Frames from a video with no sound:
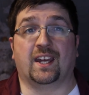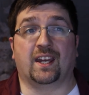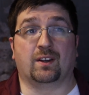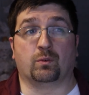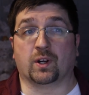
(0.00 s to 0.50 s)

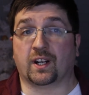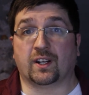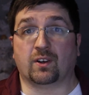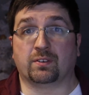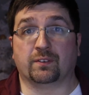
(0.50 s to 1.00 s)
And we're
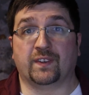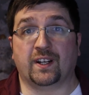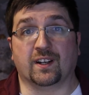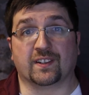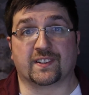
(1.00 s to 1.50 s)
going to go from
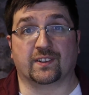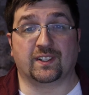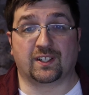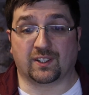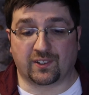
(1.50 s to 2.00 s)
there.
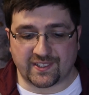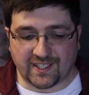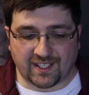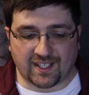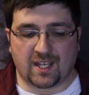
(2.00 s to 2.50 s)
So in
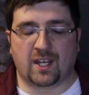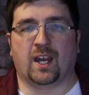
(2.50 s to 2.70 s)
closing,